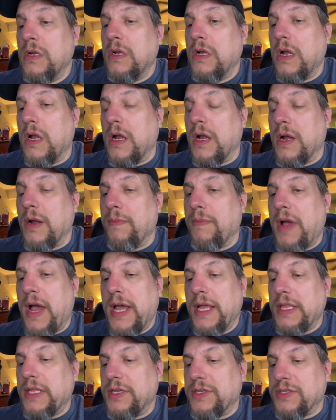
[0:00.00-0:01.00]
I
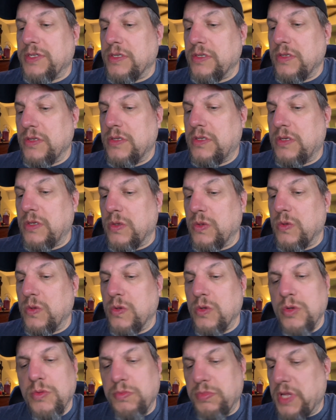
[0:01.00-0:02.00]
listen
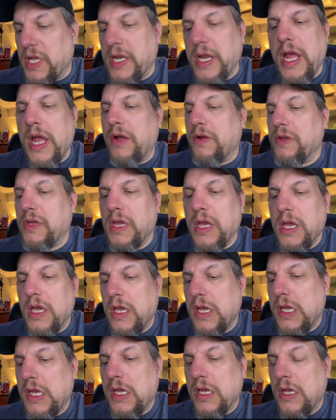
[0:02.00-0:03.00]
to Bloodhound
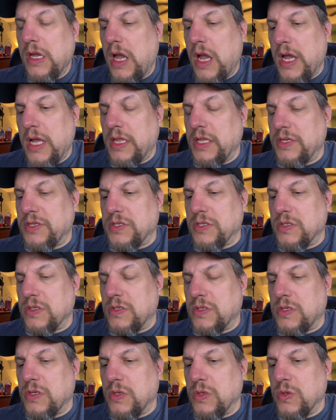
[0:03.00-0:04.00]
Gang, I listen
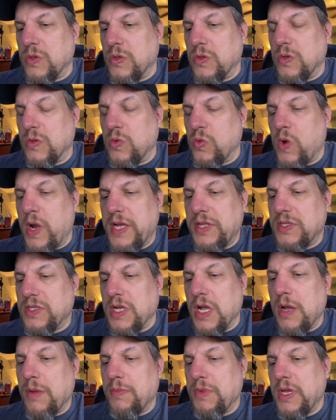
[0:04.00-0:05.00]
to White
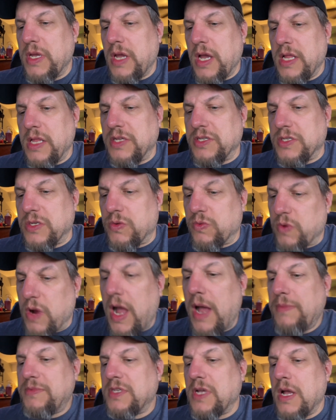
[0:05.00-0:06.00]
Zombie, I listen to
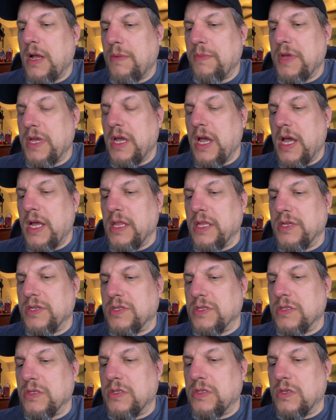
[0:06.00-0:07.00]
Rob Zombie, I
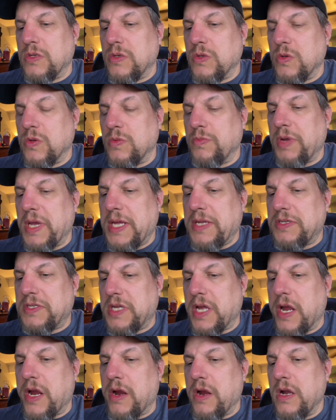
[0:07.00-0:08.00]
listen to
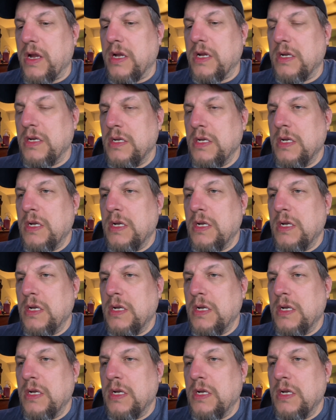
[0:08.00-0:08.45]
Pantera.